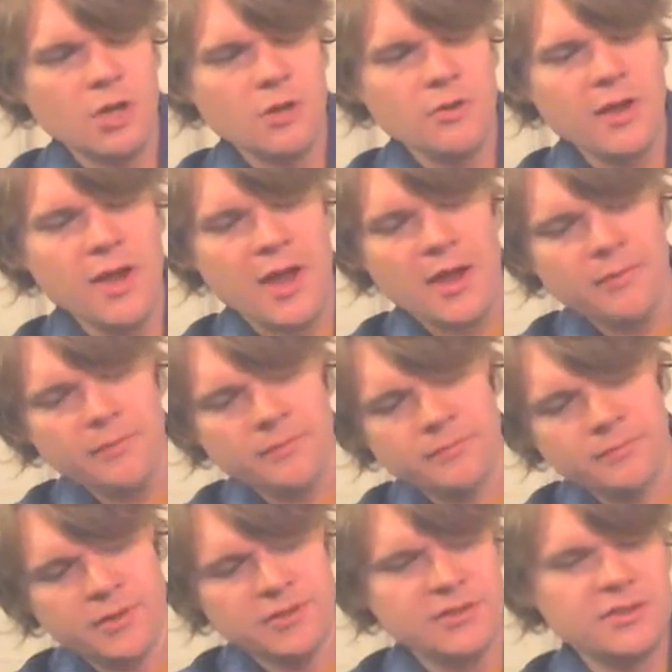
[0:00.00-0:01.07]
Okay,
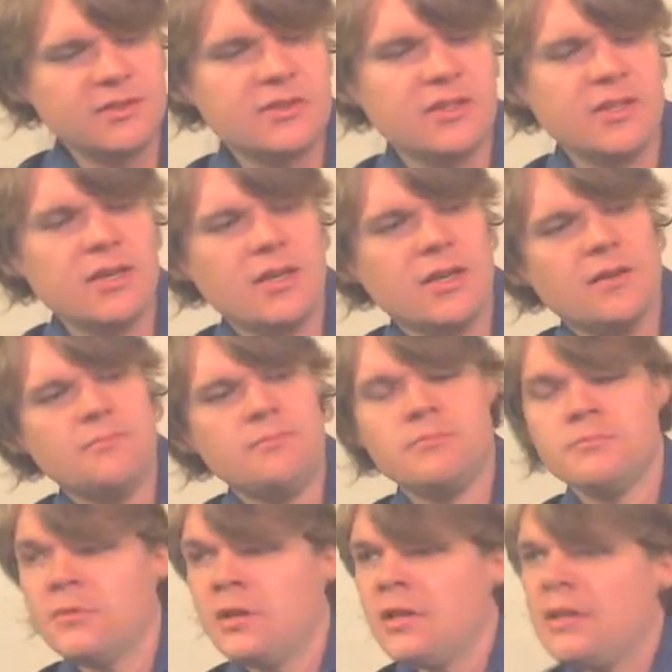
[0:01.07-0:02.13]
this is, uh,
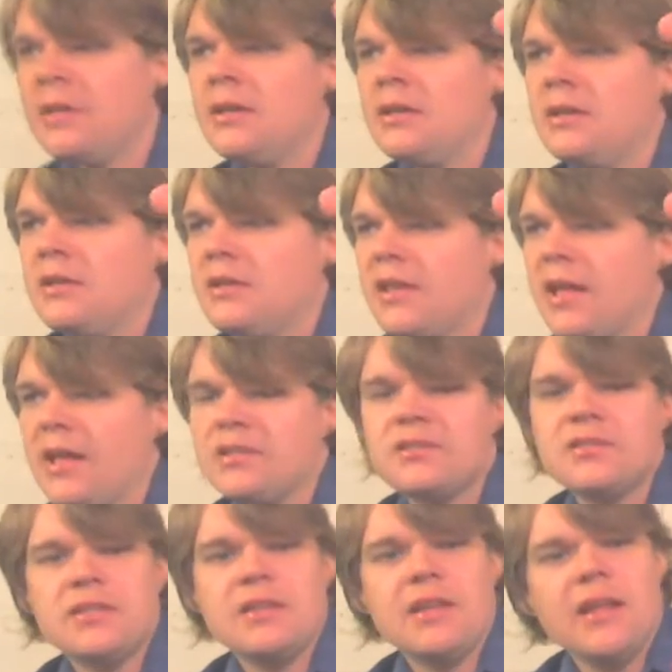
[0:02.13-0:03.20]

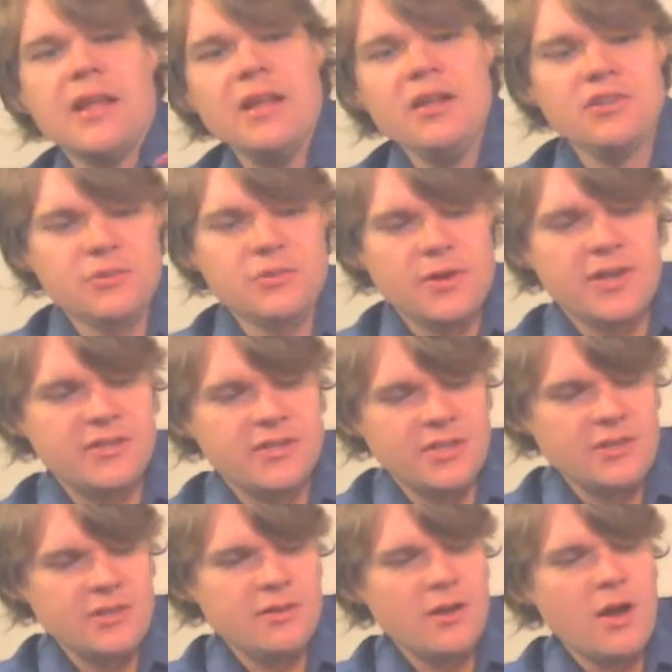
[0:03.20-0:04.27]
that's
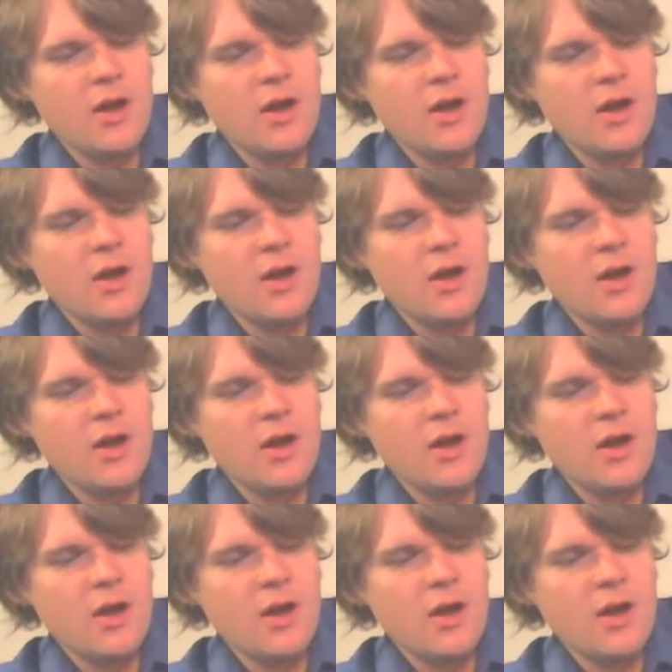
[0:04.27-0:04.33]
interesting.